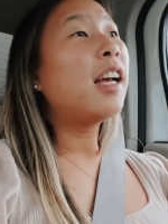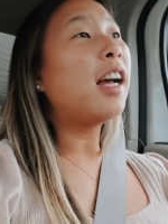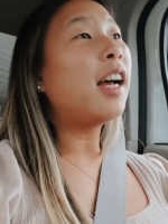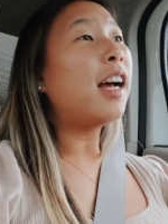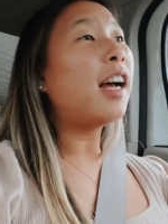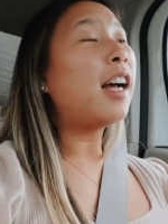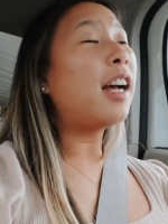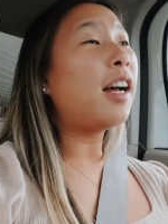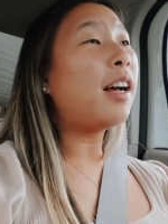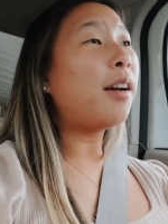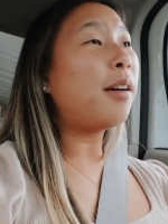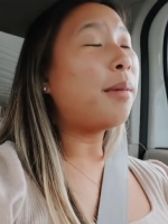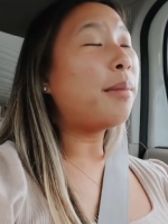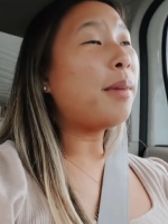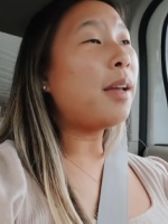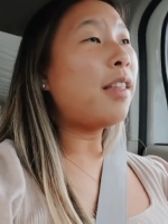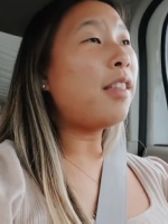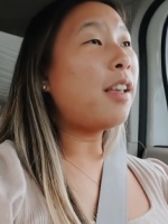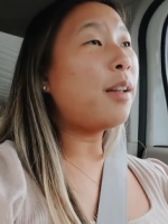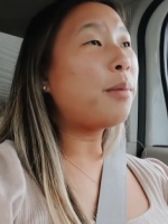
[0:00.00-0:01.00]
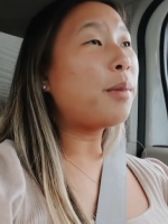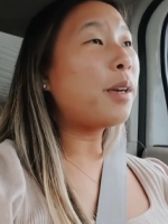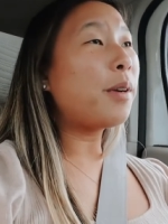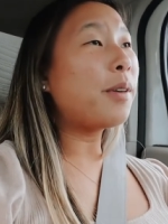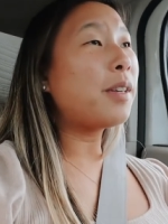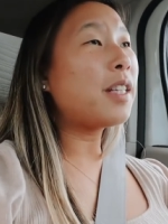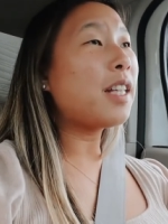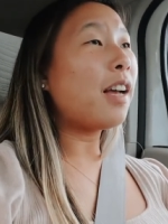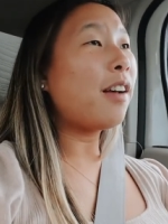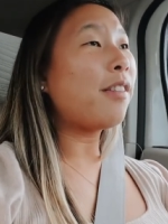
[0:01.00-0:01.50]
um, and then we
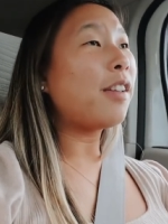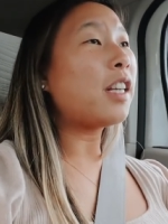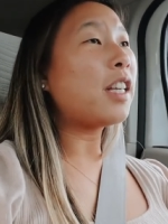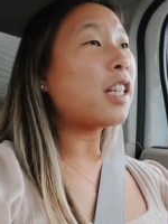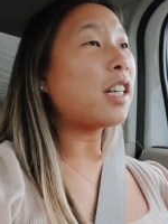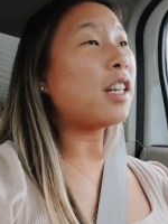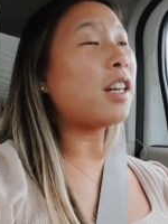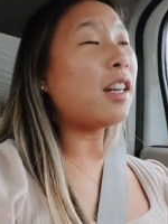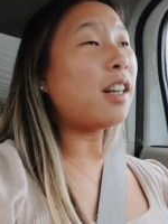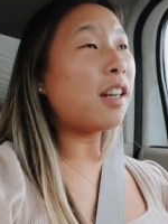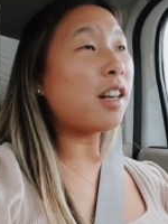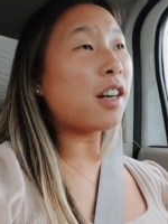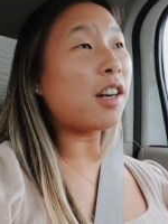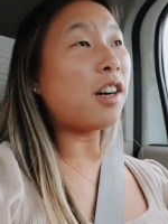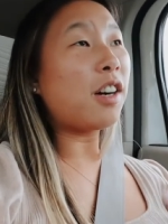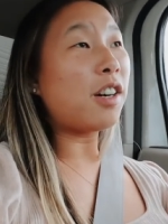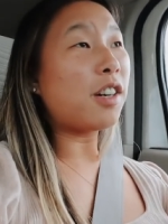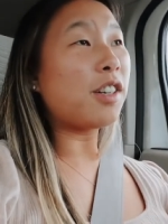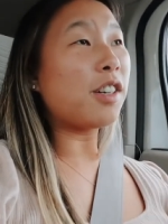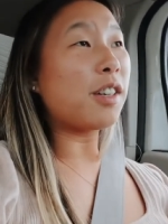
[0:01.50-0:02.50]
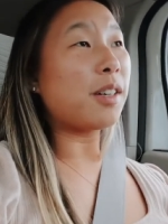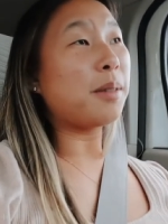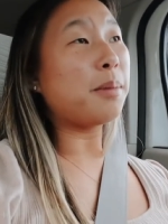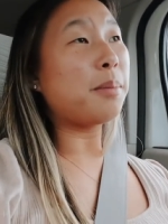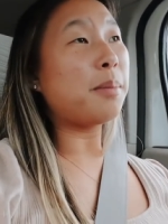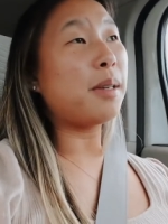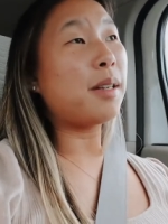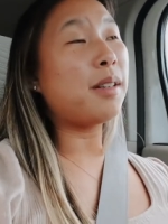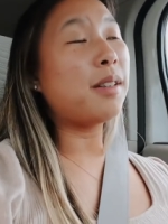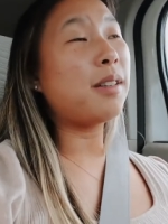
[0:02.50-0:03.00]
always have like a
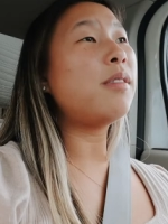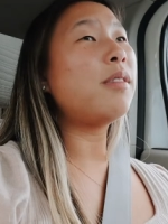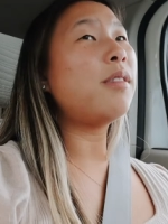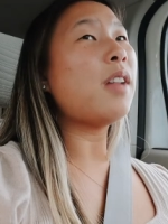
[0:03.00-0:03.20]
carb.